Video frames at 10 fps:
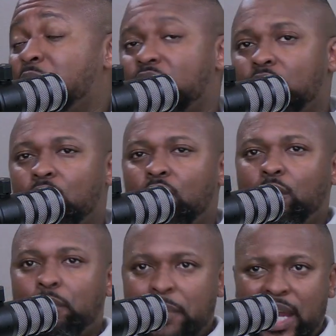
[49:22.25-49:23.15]
So
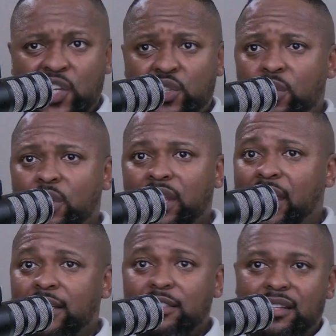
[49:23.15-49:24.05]
make sure
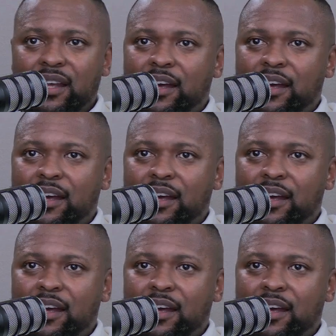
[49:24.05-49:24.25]
that